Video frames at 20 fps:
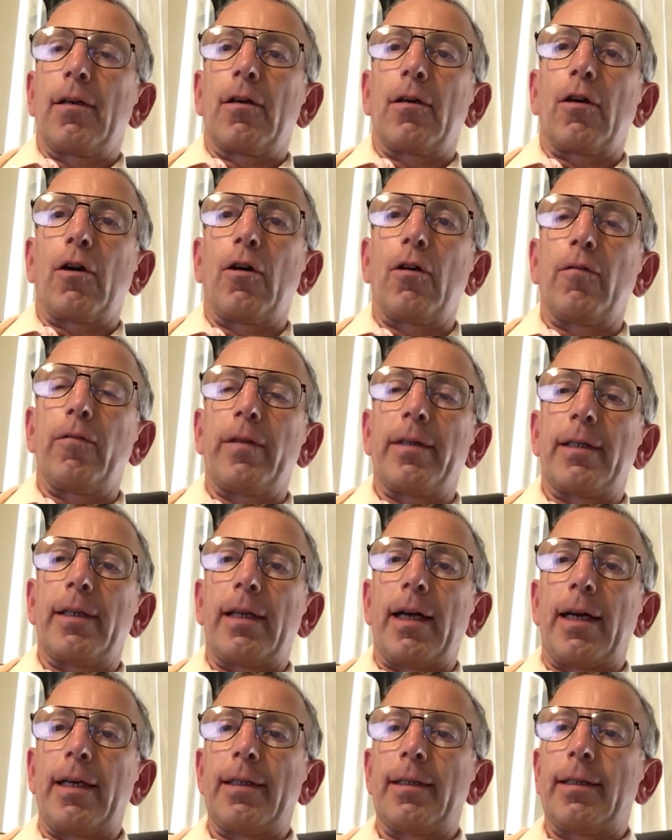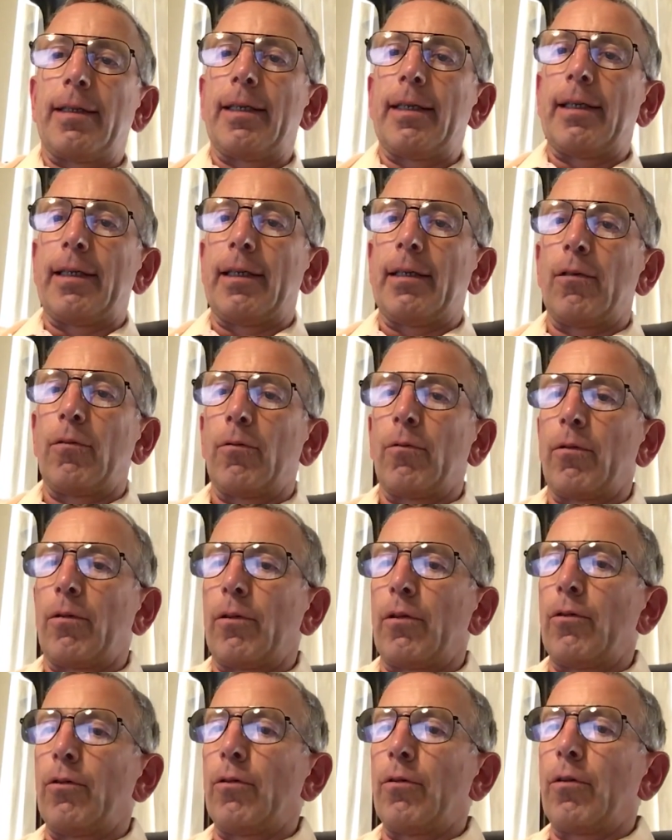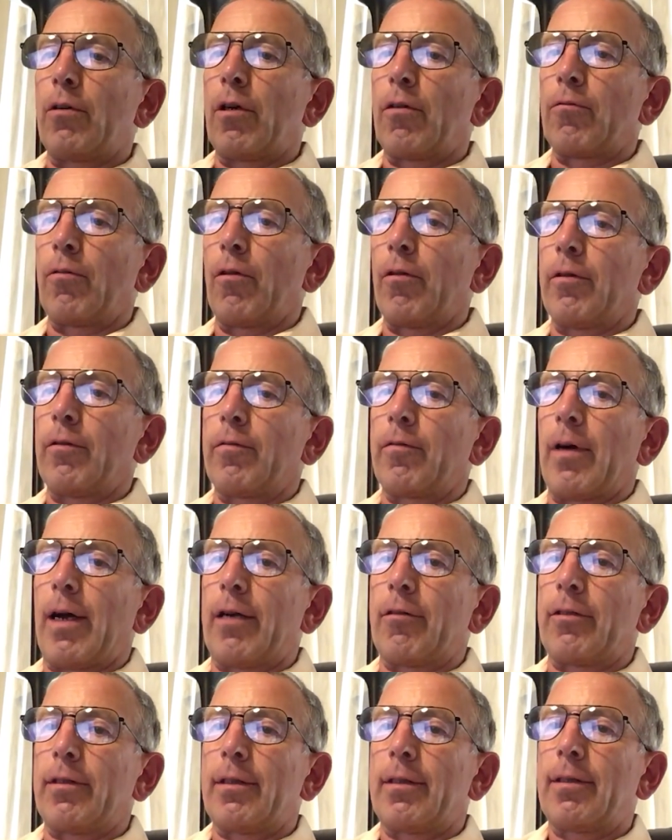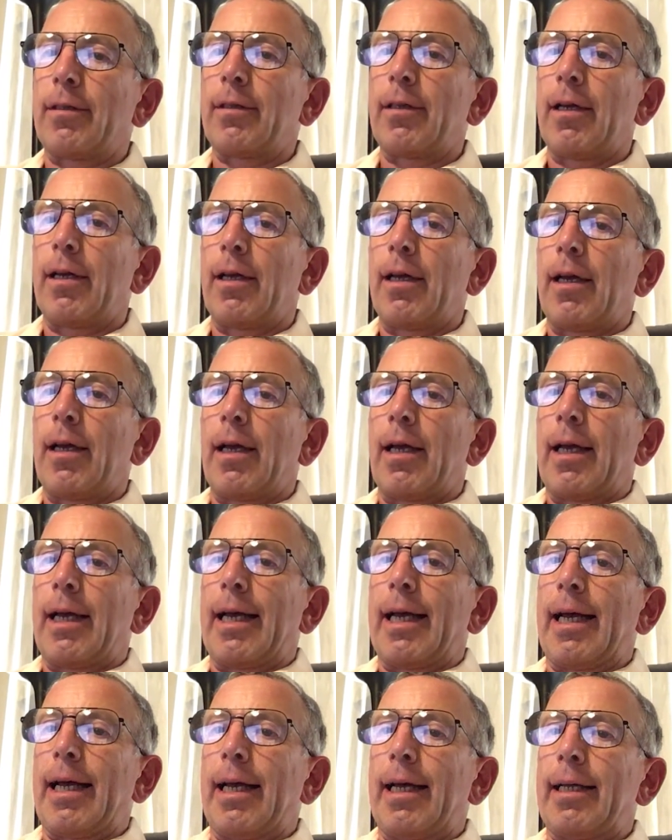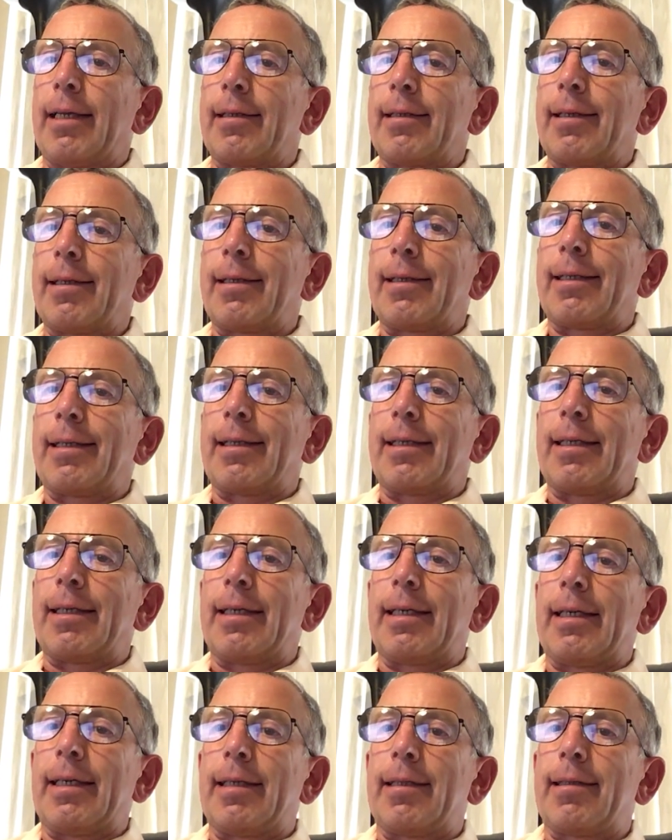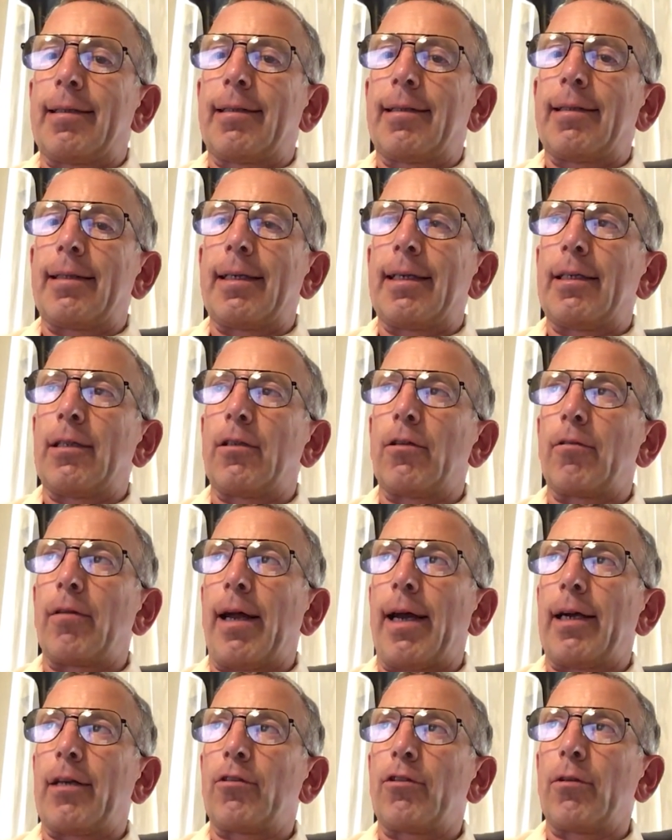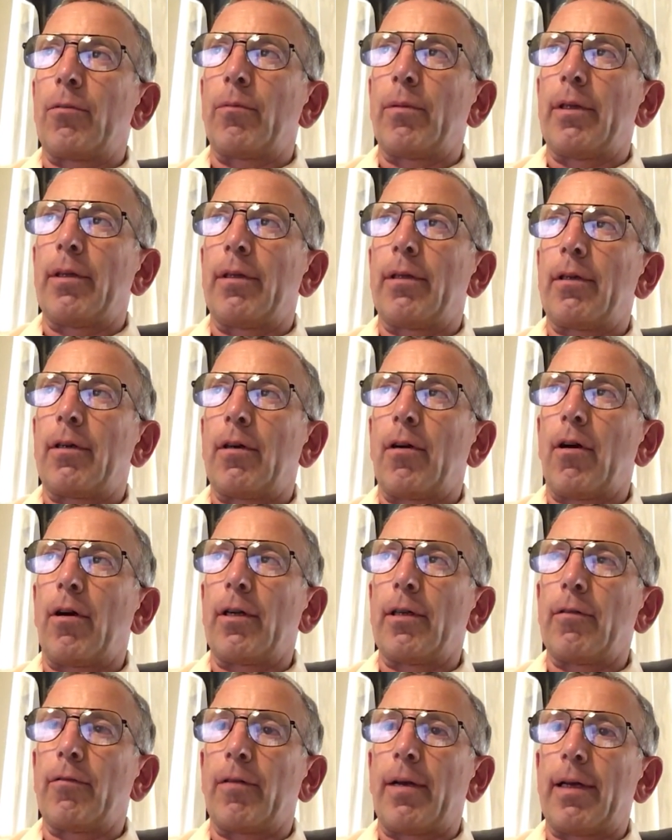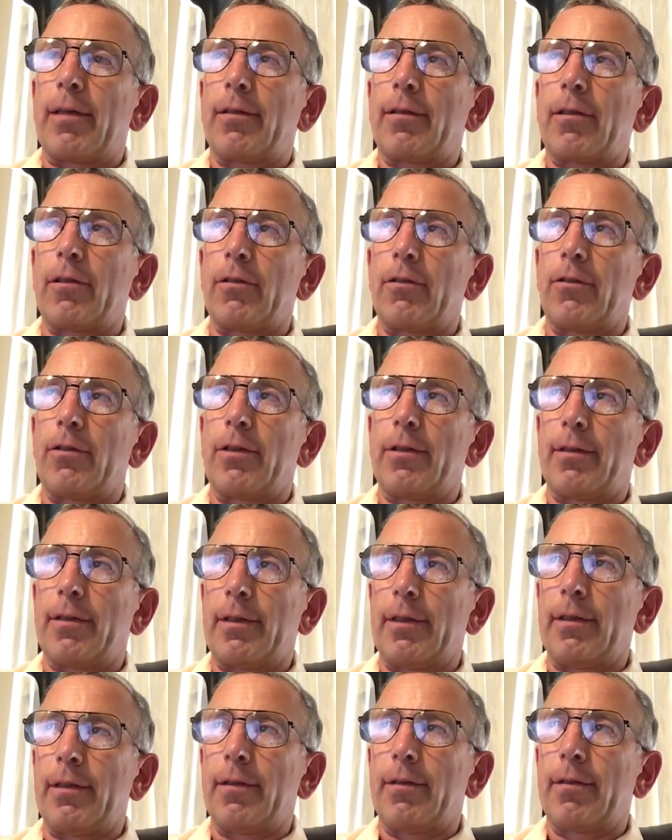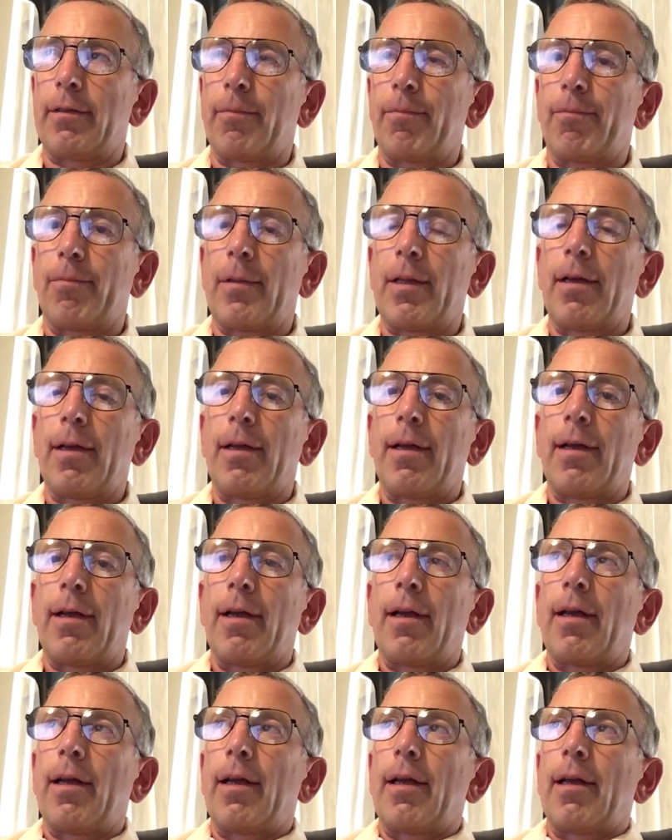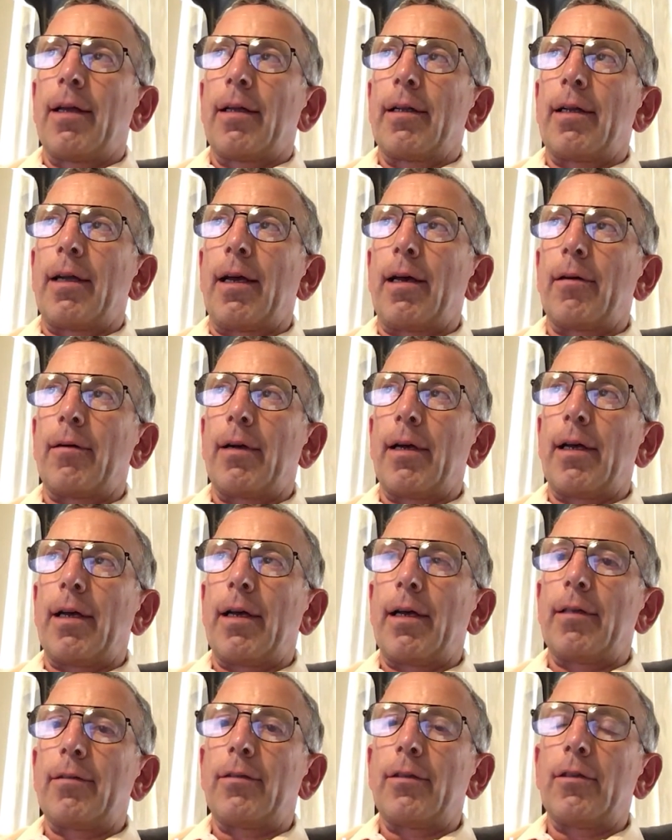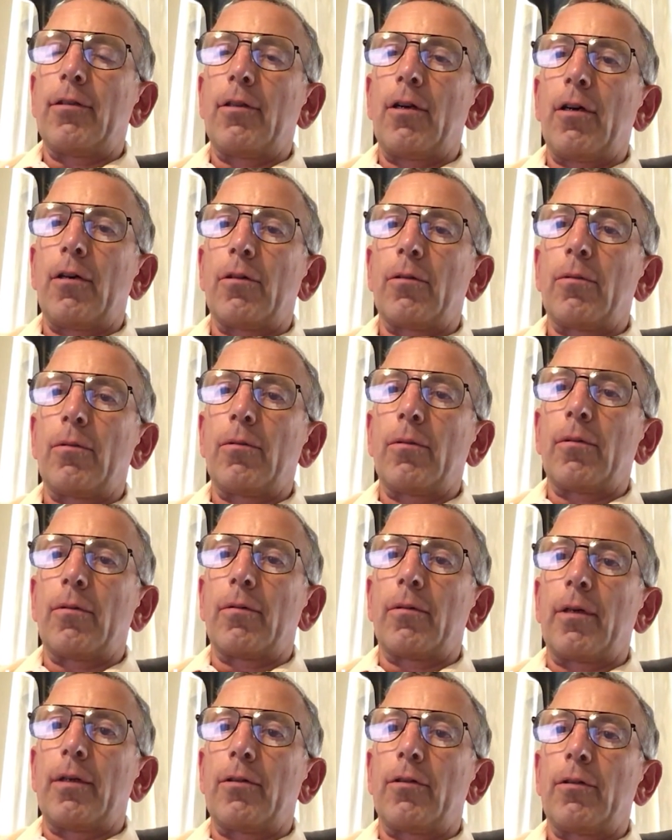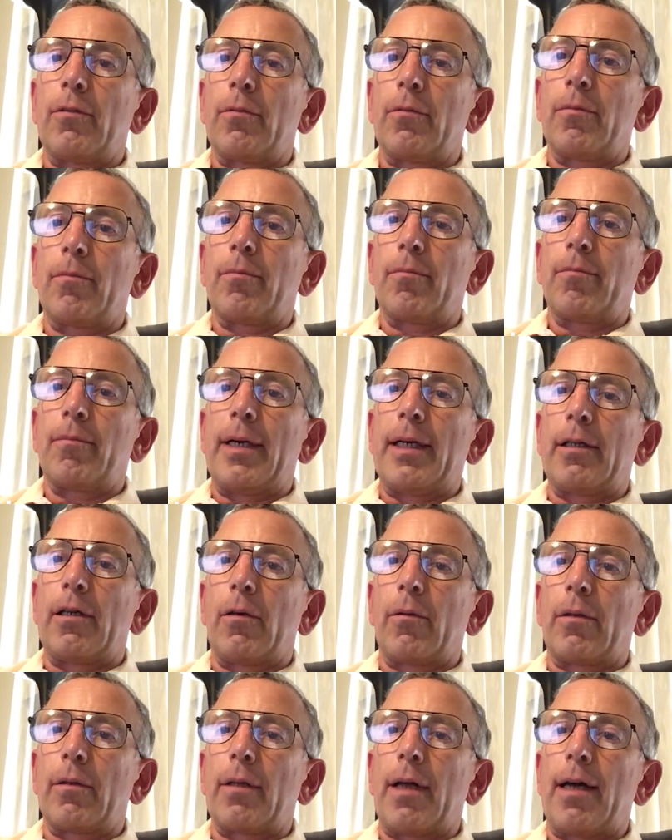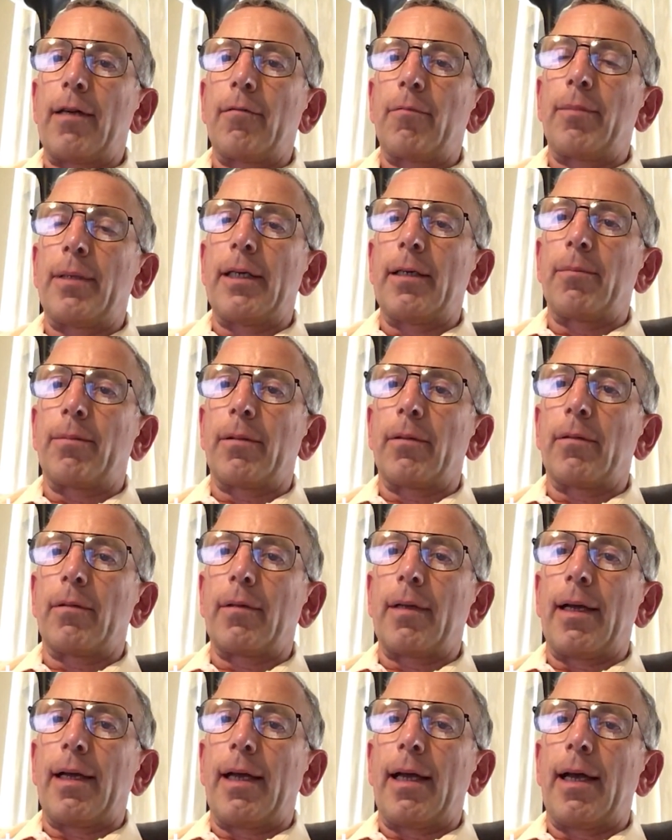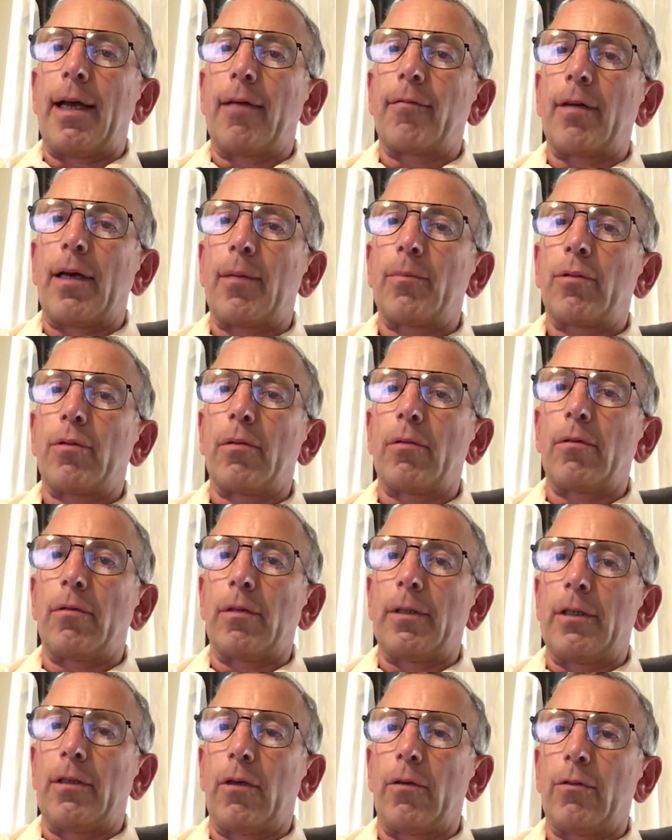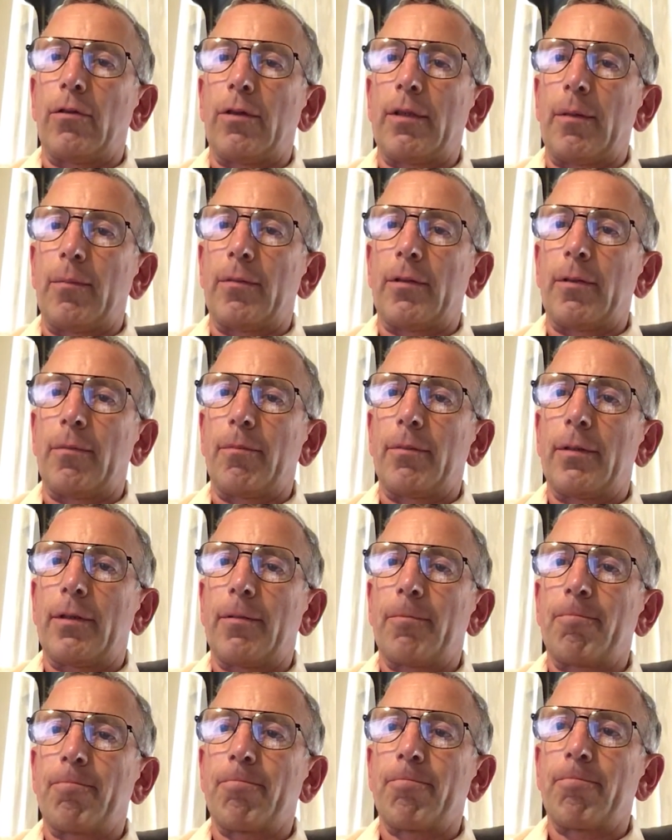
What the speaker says: COVID-19, or the new coronavirus, and its interaction with cardiovascular disease. Now, as you know, or as you may know, a lot of people have absolutely no symptoms.